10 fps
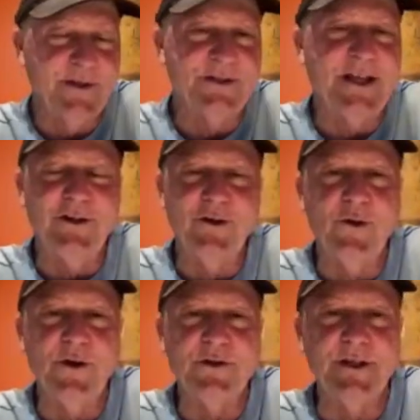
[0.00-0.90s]
the
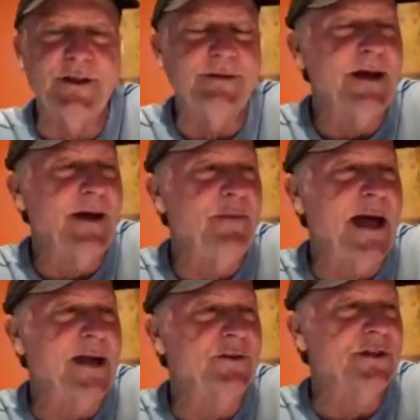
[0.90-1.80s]
Sisneros and the
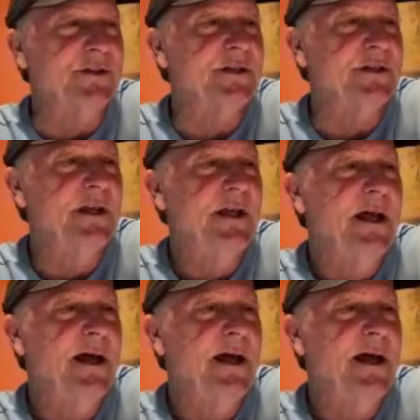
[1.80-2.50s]
Pattersons